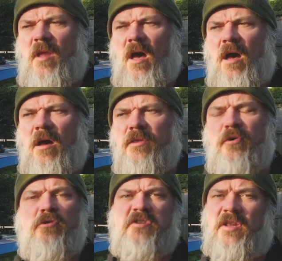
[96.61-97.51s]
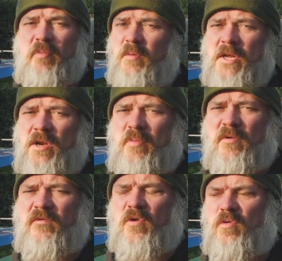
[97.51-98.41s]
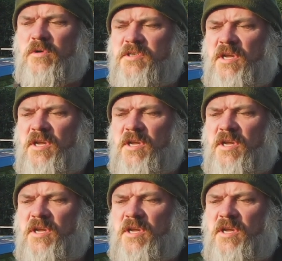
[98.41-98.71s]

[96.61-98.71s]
uh, thoughts that they're probably going to put forward.